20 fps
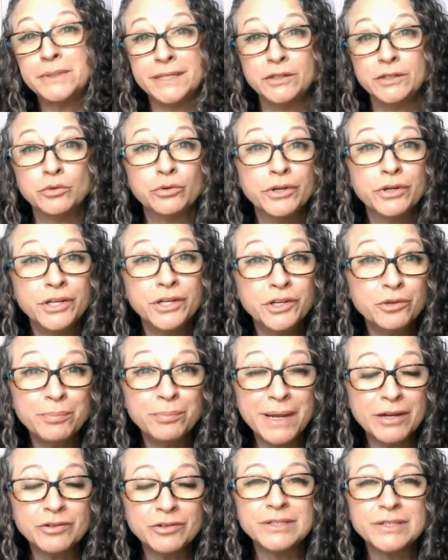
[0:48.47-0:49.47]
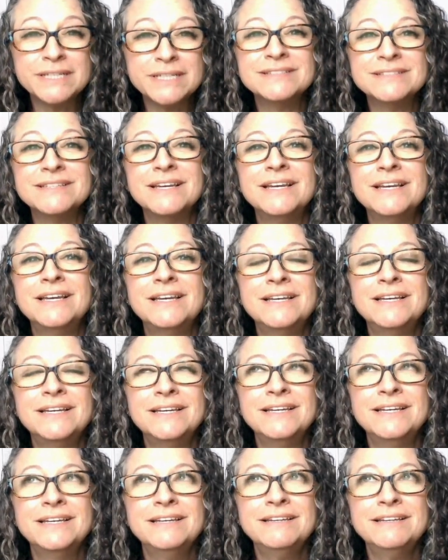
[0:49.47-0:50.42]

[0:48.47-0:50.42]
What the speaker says: are probably ignoring your boundaries